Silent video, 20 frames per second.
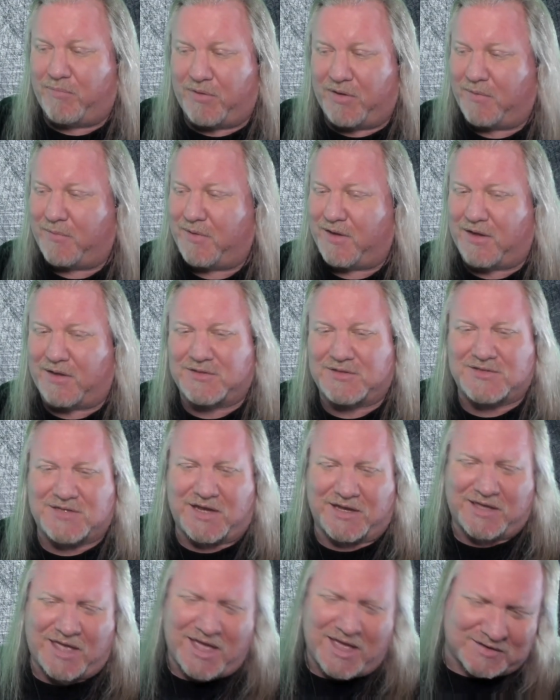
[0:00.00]
But I mean, I
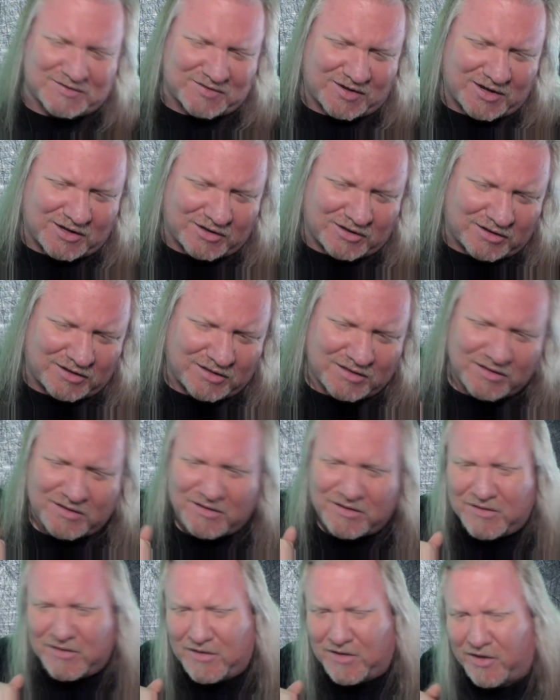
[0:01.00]
can't tell
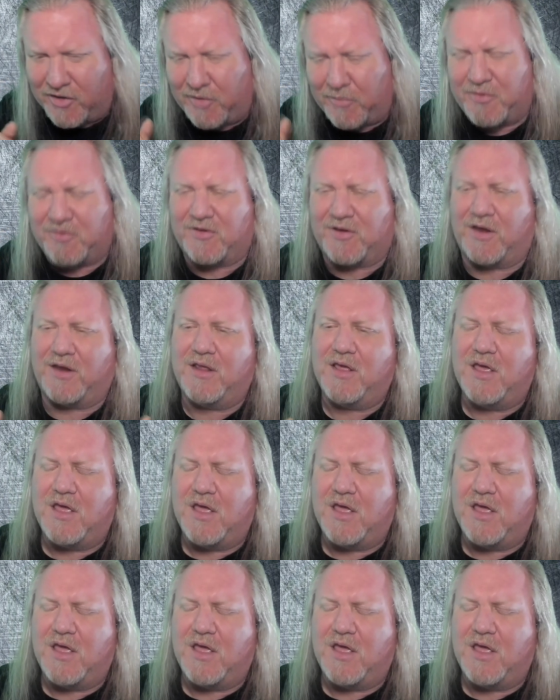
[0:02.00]
100%.